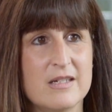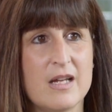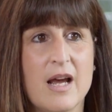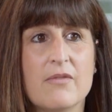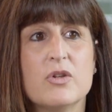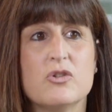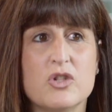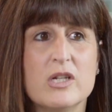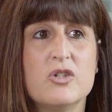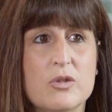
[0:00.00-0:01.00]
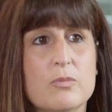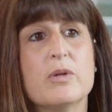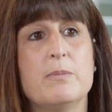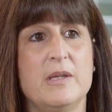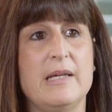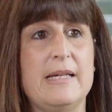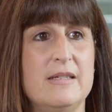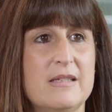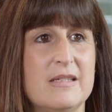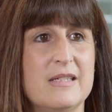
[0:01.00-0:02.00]
to have their J-tube
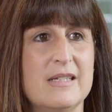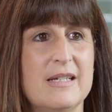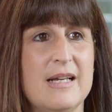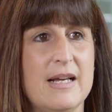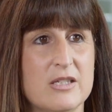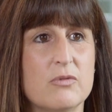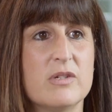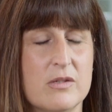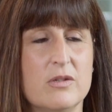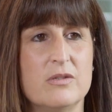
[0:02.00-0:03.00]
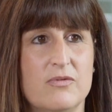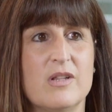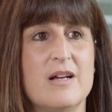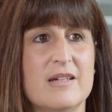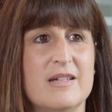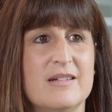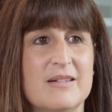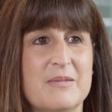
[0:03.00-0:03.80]
replaced as a result of clogging.